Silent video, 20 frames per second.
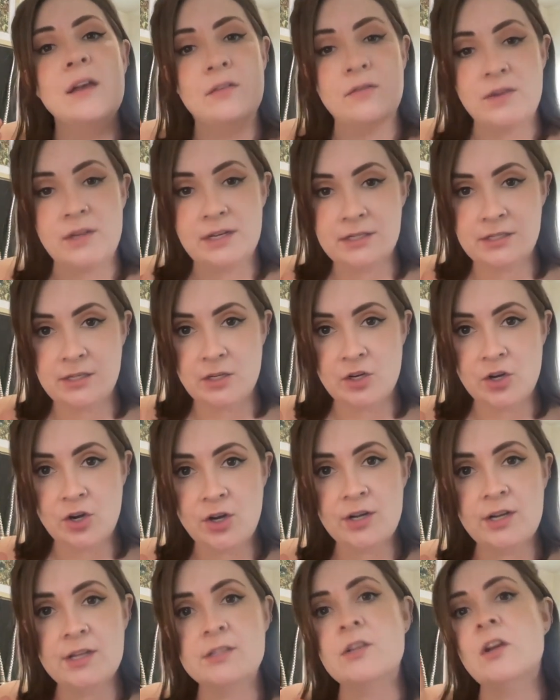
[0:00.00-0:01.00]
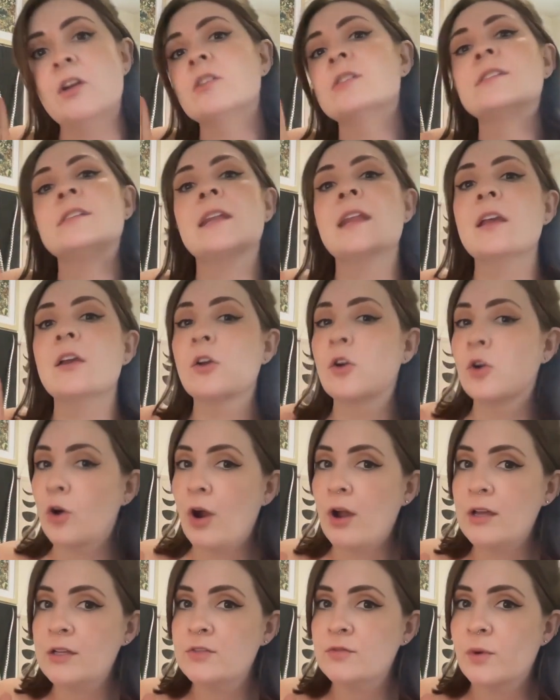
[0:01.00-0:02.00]
Venus and Uranus are sitting
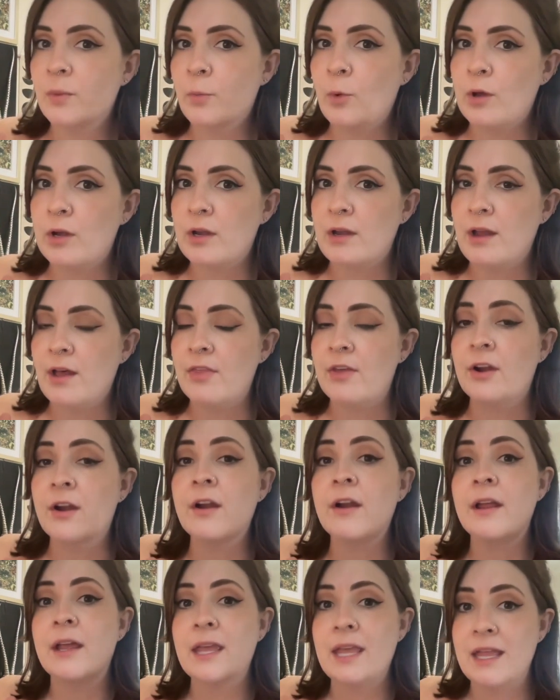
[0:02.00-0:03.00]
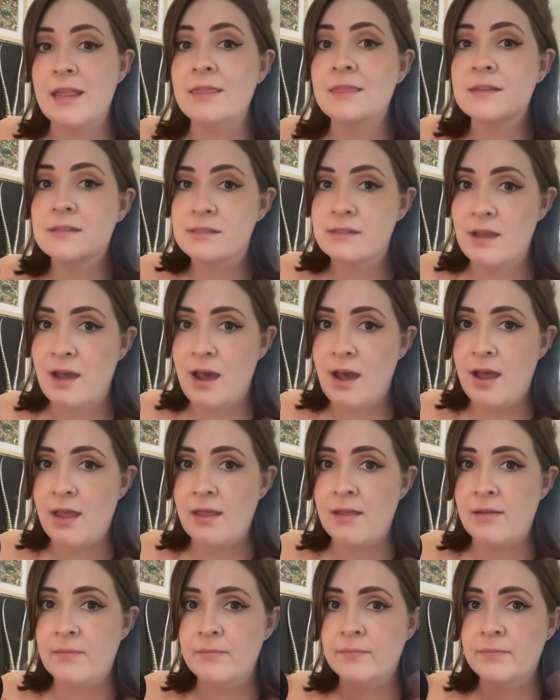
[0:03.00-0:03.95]
across from one another in the sky.